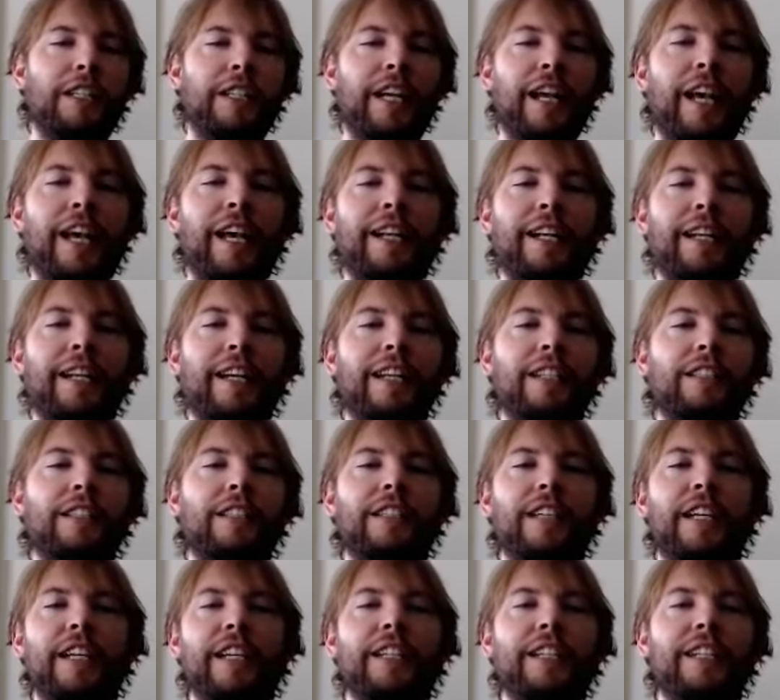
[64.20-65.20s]
an
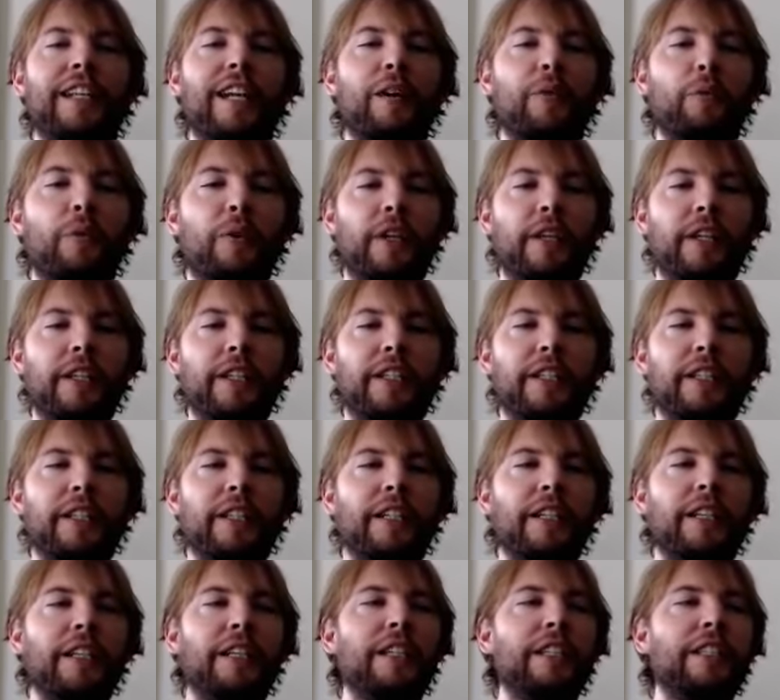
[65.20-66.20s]
internet network
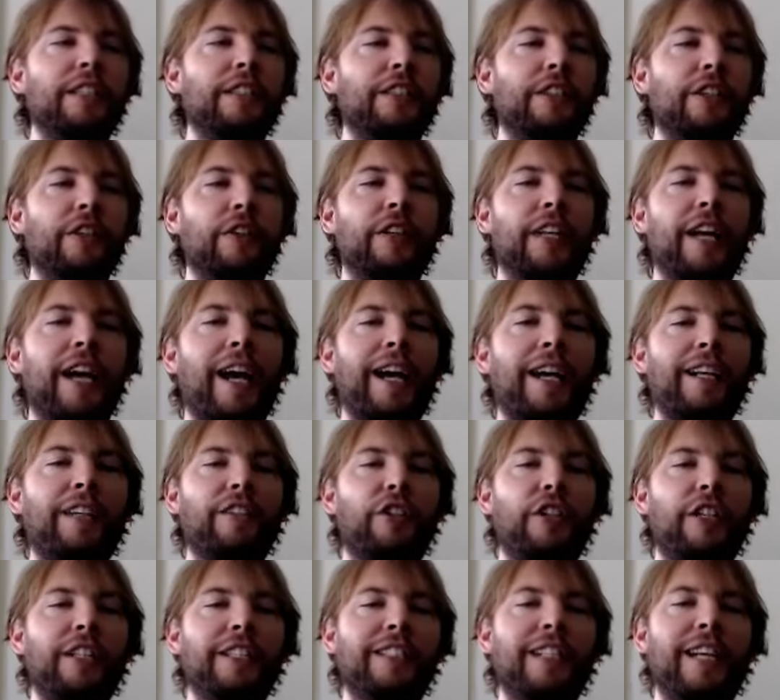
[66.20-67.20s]
so that
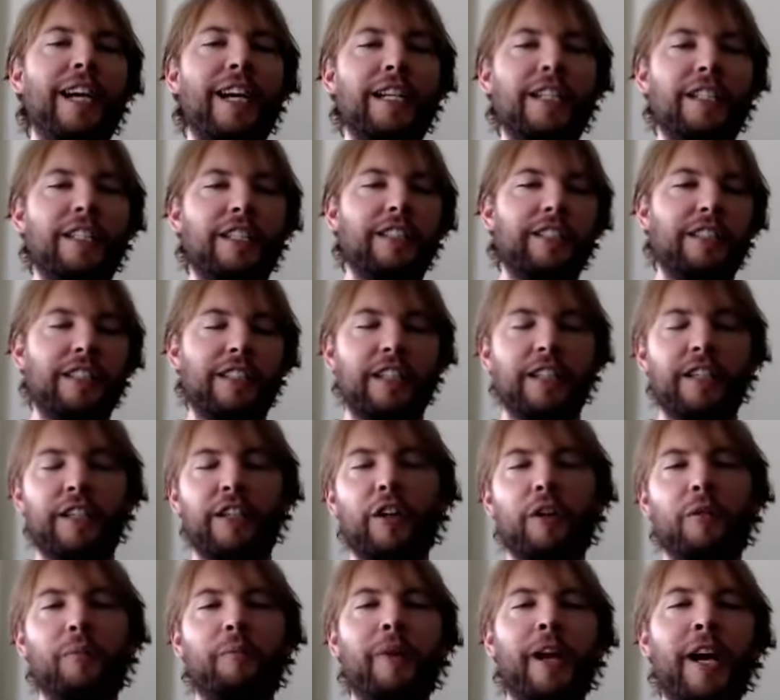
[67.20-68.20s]
transactions can
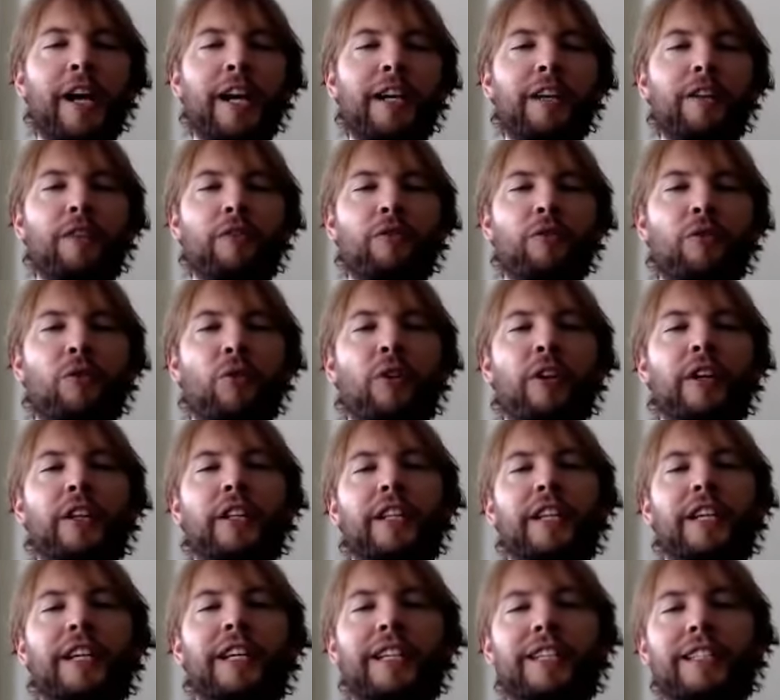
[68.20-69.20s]
go back and forth
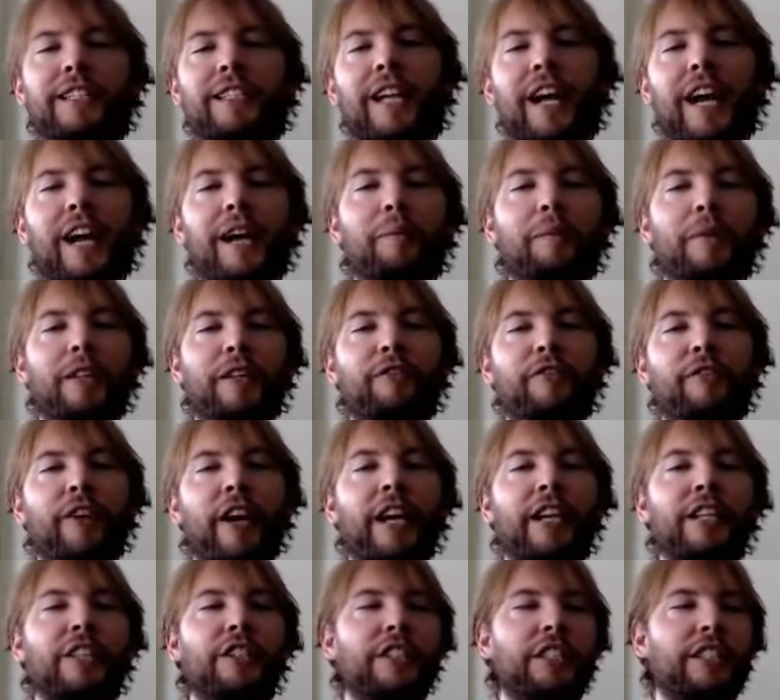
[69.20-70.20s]
in a timely
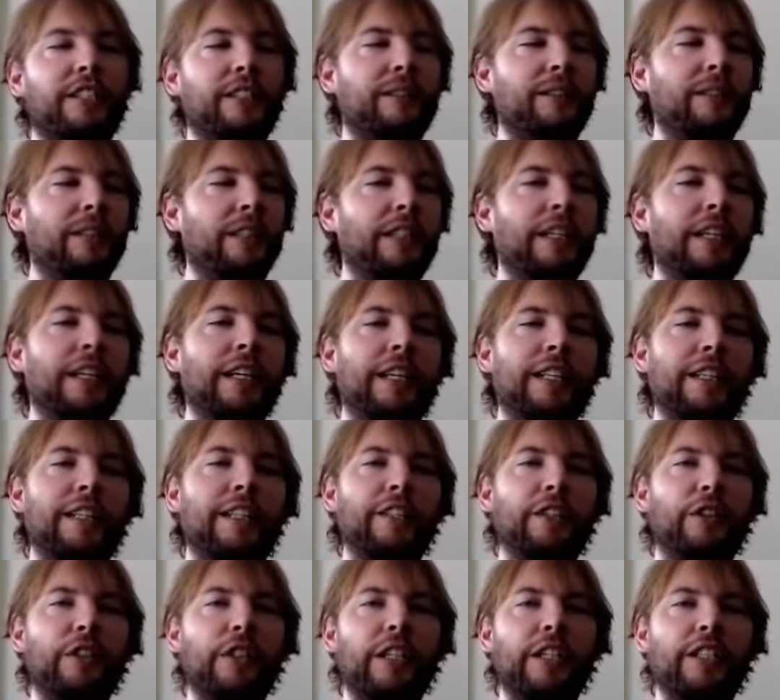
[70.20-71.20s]
fashion.
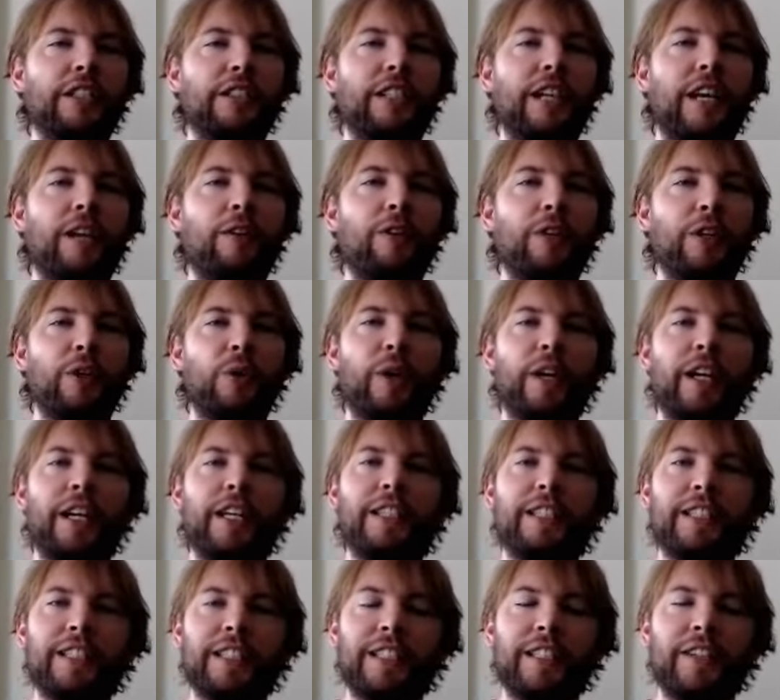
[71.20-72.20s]
This does not require a
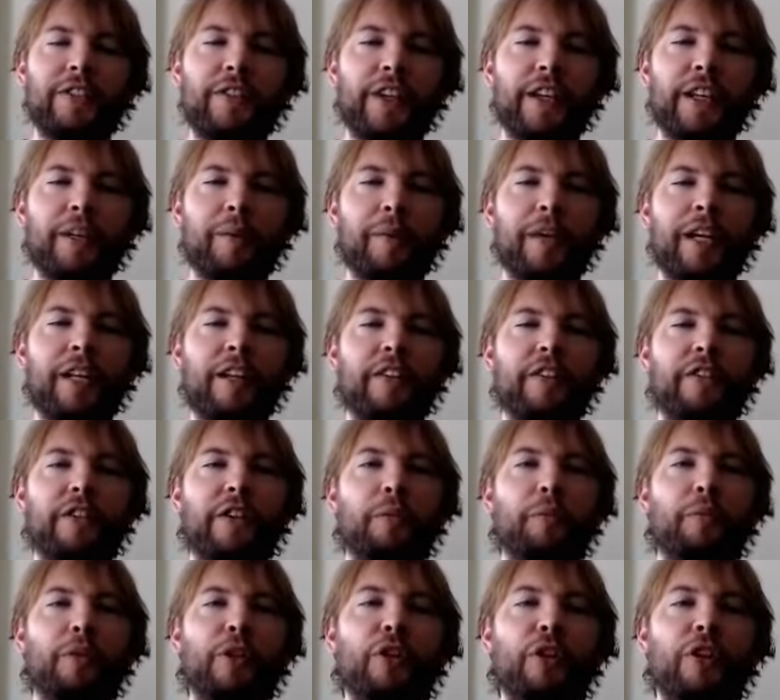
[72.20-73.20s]
significant amount of
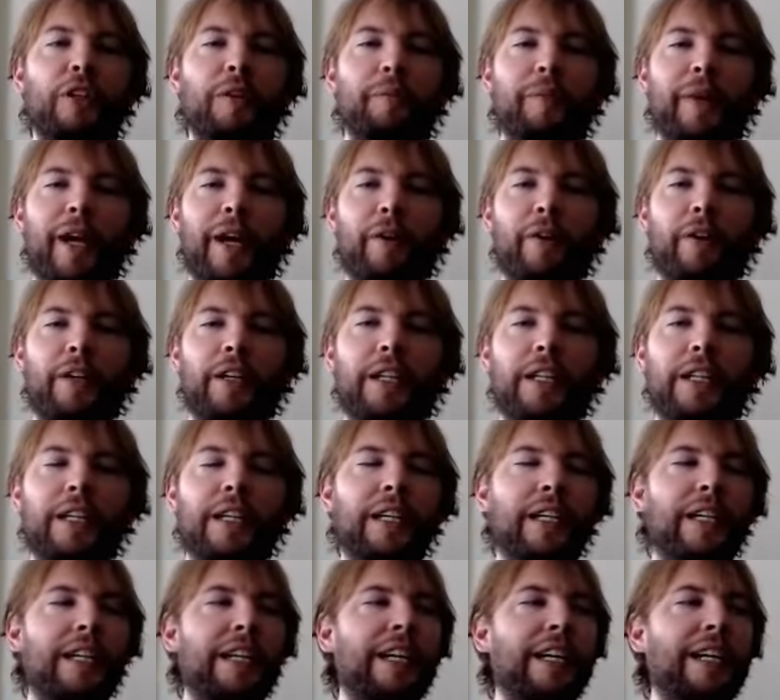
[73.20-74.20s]
computing power.
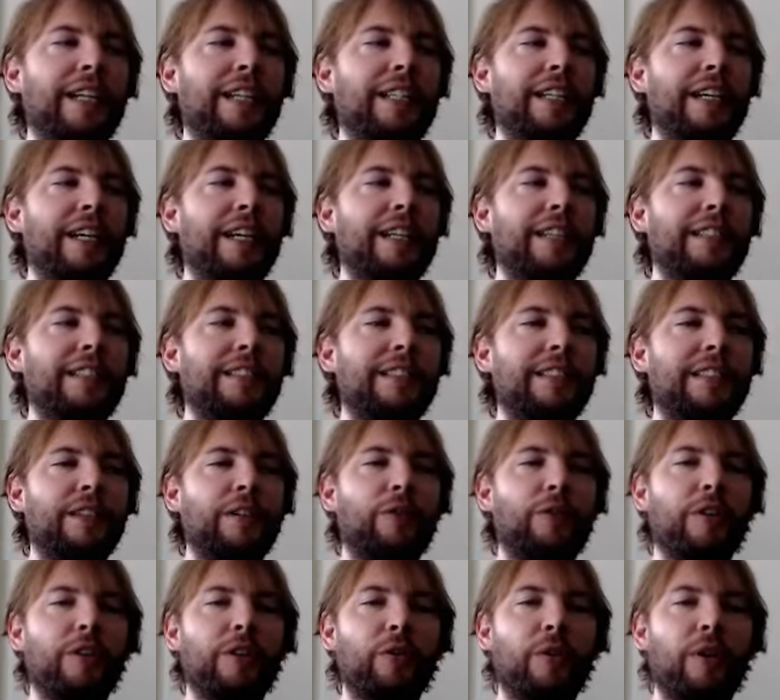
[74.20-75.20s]
It does
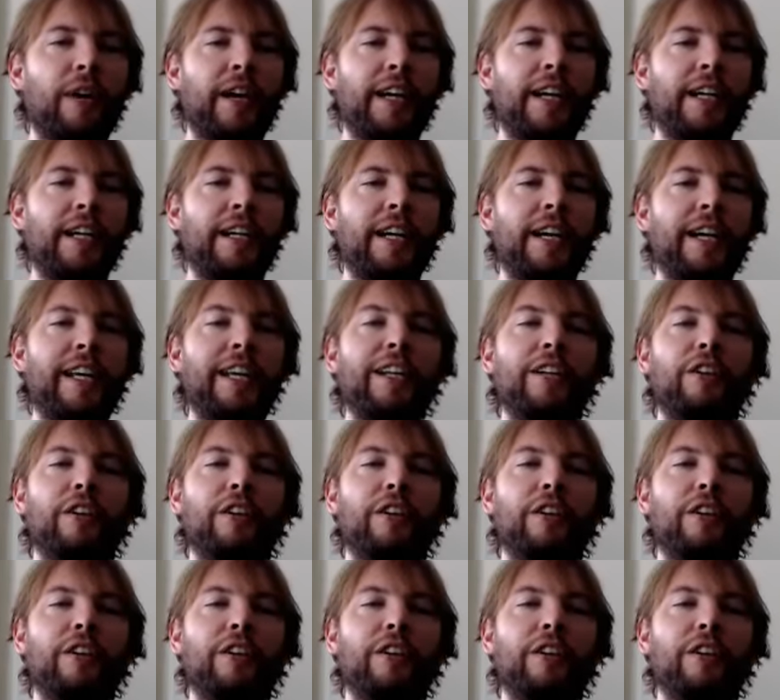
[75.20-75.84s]
require a